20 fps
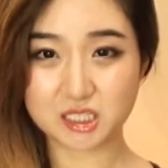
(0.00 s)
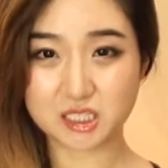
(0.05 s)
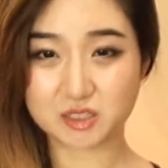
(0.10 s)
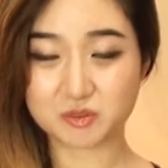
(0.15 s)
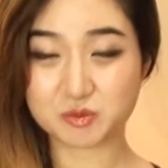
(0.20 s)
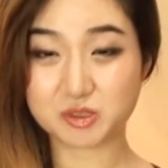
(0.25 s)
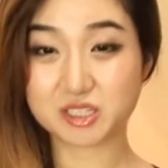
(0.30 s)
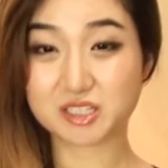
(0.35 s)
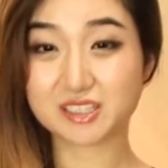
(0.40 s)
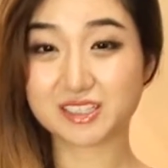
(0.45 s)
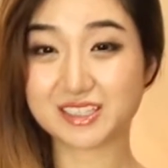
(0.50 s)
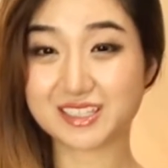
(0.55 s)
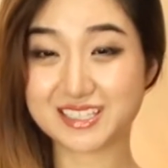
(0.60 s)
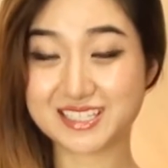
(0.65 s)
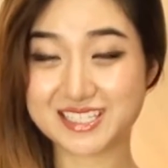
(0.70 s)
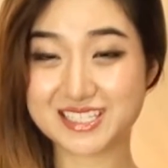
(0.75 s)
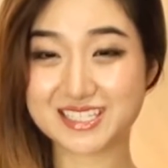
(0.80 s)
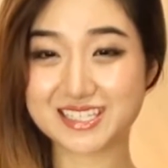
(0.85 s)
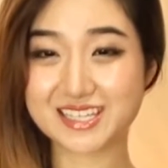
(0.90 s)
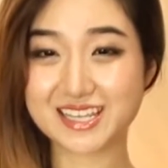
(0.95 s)

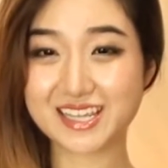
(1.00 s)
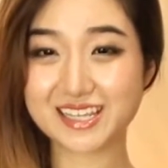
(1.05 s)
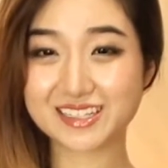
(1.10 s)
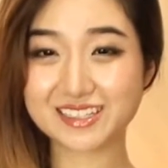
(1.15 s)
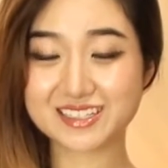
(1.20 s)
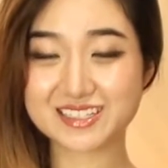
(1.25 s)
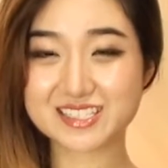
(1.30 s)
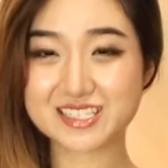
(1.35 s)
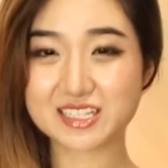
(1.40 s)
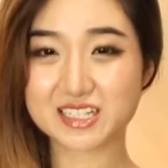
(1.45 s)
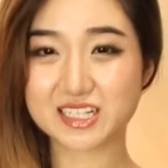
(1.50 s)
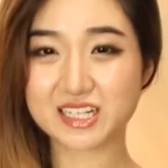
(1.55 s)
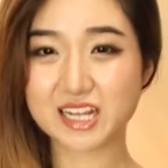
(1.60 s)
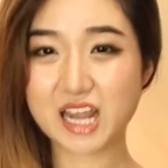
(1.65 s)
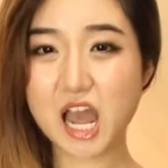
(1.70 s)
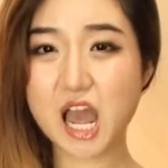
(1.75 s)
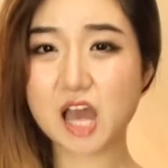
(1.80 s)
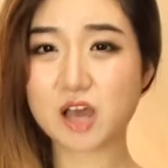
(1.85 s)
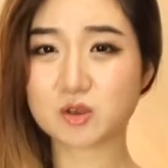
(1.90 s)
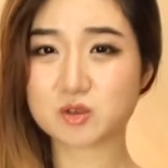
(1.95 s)
unrealistic considering
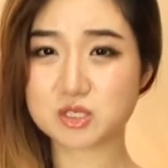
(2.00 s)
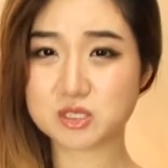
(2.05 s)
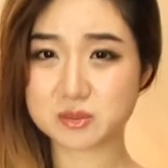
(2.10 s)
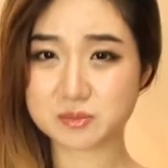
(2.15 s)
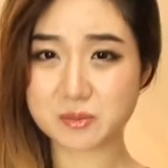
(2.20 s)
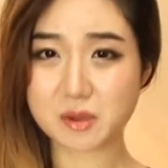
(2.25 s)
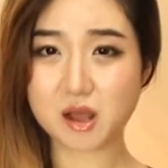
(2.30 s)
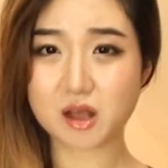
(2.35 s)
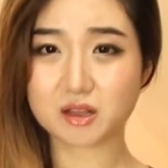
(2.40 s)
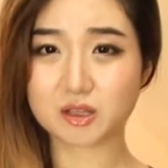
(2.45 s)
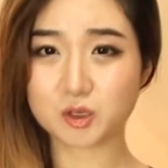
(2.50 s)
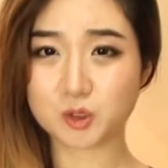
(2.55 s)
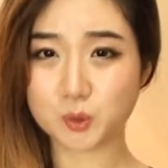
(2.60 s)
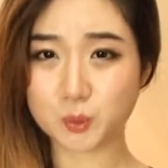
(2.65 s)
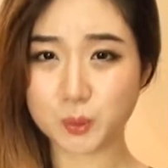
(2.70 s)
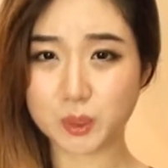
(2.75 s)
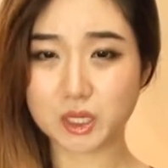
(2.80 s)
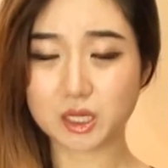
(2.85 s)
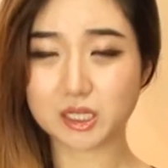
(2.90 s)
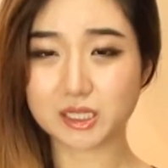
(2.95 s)
how small a
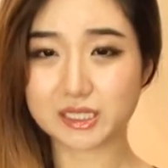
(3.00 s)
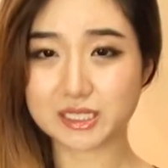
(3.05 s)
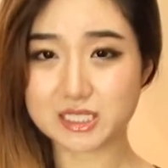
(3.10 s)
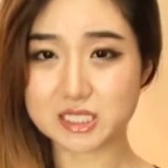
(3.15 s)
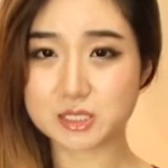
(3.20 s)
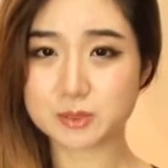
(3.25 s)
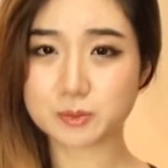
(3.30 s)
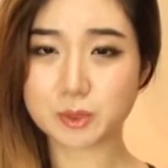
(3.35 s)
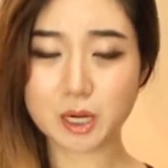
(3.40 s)
quail is.